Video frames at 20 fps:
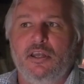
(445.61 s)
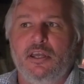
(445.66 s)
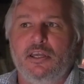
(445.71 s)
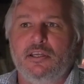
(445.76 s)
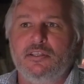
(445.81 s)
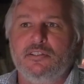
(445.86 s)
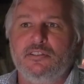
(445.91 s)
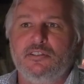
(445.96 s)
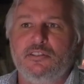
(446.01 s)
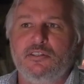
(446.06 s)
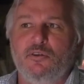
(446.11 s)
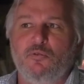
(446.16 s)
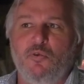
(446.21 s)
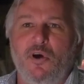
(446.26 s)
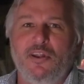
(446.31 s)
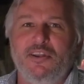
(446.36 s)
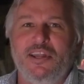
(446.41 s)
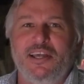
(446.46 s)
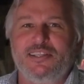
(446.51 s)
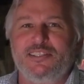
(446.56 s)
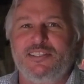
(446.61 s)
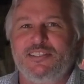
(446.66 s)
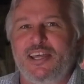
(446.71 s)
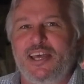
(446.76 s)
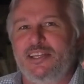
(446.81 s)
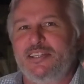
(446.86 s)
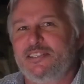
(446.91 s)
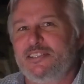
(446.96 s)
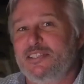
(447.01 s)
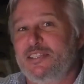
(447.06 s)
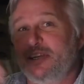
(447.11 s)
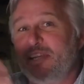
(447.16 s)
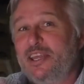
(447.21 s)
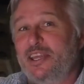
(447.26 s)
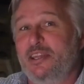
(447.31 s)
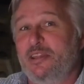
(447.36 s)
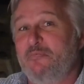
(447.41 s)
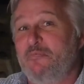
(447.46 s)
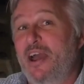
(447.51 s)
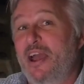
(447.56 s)
is the one that stands
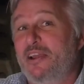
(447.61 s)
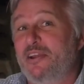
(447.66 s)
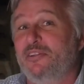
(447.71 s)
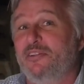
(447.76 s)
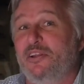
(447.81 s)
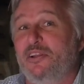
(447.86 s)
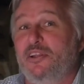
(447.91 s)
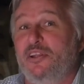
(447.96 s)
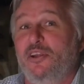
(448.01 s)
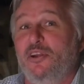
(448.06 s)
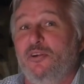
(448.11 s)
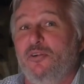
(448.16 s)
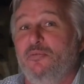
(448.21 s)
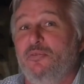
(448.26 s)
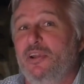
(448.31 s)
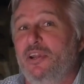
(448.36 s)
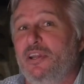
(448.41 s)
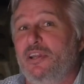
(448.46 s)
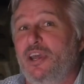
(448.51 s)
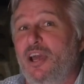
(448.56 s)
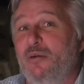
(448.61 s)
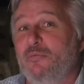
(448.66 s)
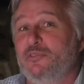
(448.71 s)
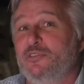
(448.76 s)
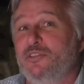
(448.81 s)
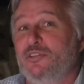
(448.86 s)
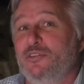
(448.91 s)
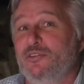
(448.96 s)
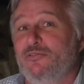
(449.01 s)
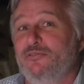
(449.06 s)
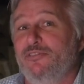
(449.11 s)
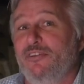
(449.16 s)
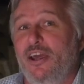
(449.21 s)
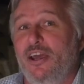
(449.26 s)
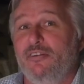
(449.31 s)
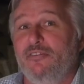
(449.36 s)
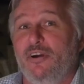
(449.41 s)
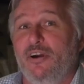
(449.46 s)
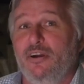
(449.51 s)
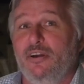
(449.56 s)
in the back of the queue when it comes to
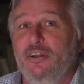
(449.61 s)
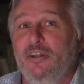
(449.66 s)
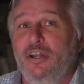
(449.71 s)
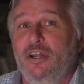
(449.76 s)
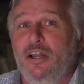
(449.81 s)
flavor.